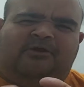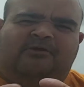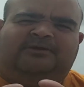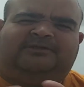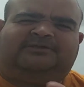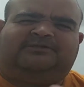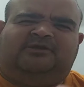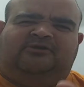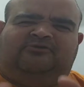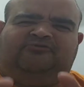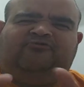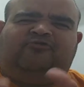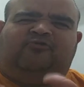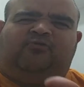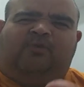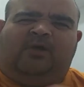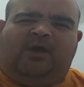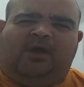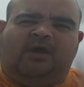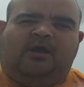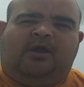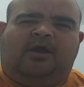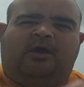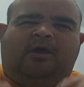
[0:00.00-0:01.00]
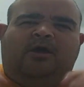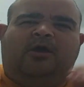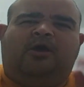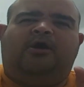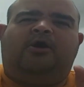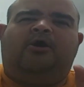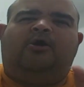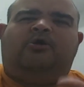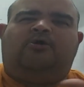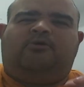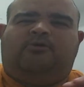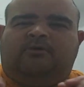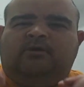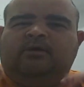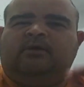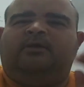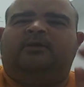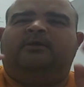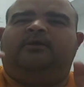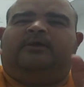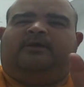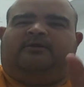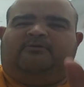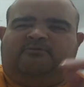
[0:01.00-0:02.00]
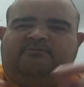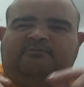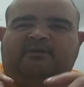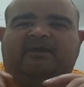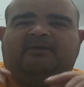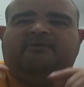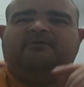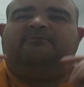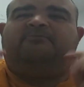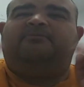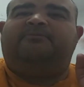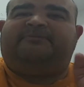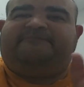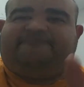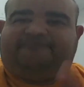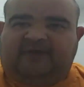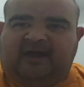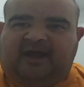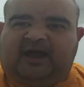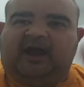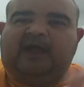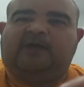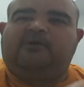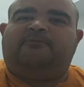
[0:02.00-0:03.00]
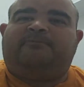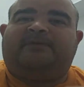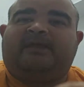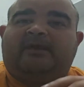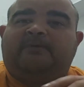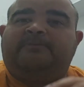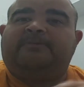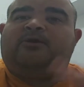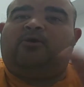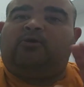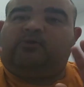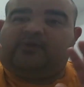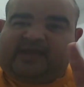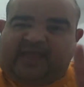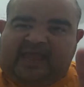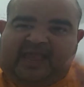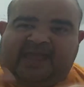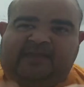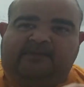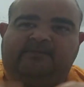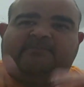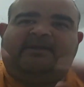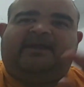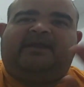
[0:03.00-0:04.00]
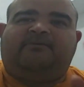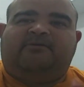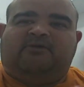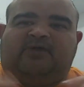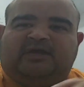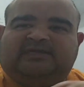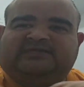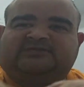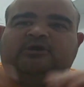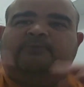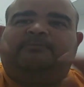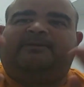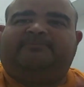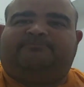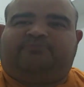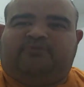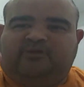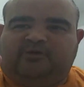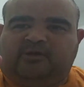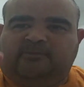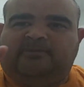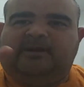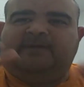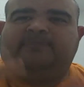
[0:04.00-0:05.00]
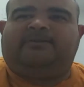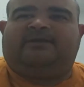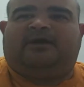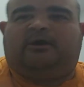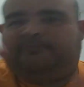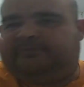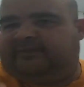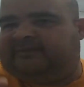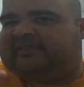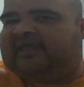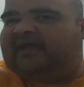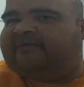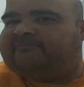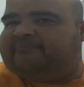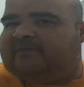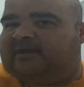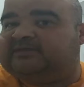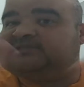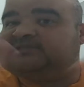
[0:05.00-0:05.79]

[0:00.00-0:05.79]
gonna do well. It will be fine. It'll be okay. It's gonna make pretty good money, but I don't think that much.